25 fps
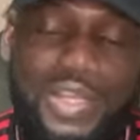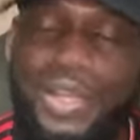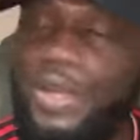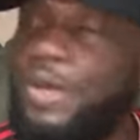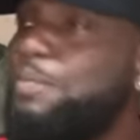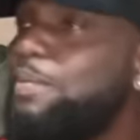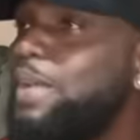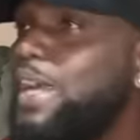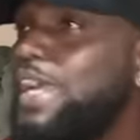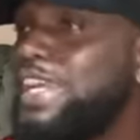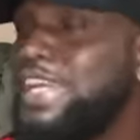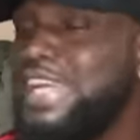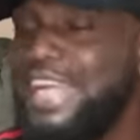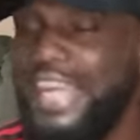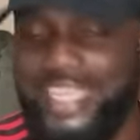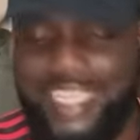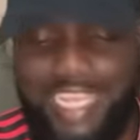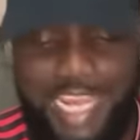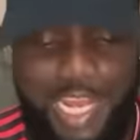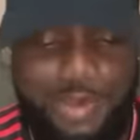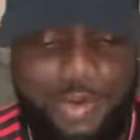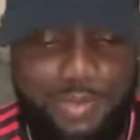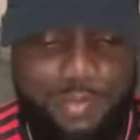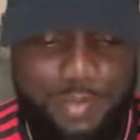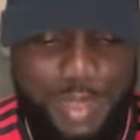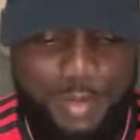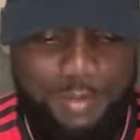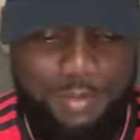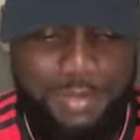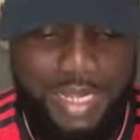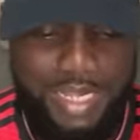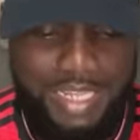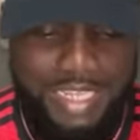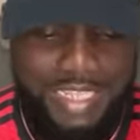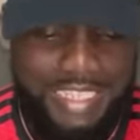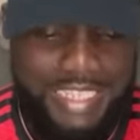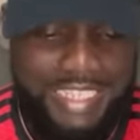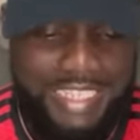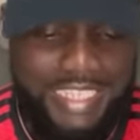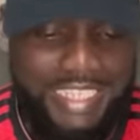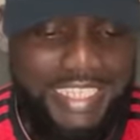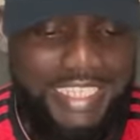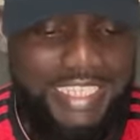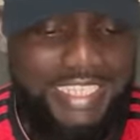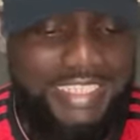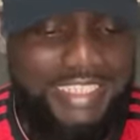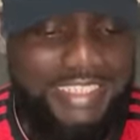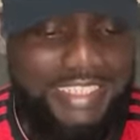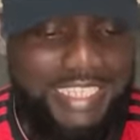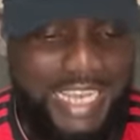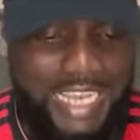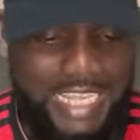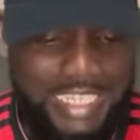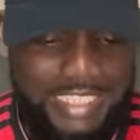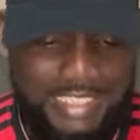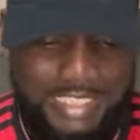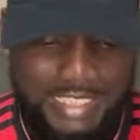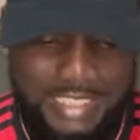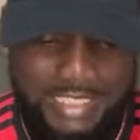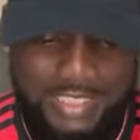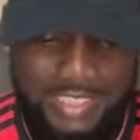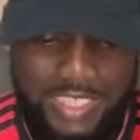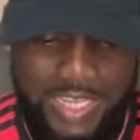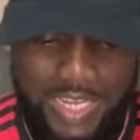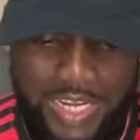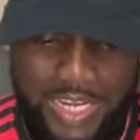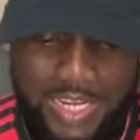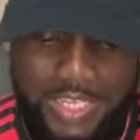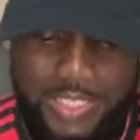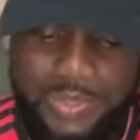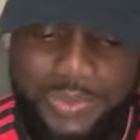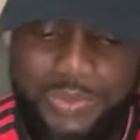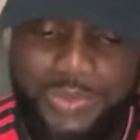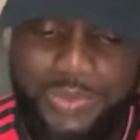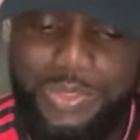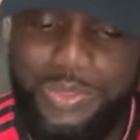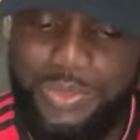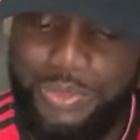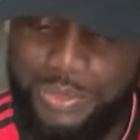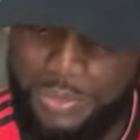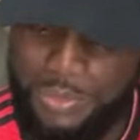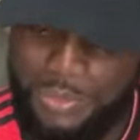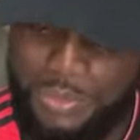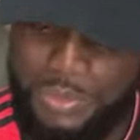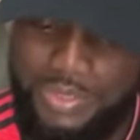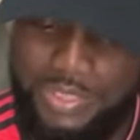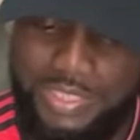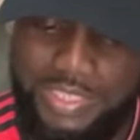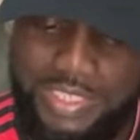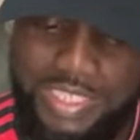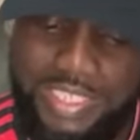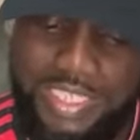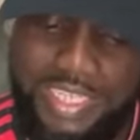Oh my God, I remember. Chances are you do.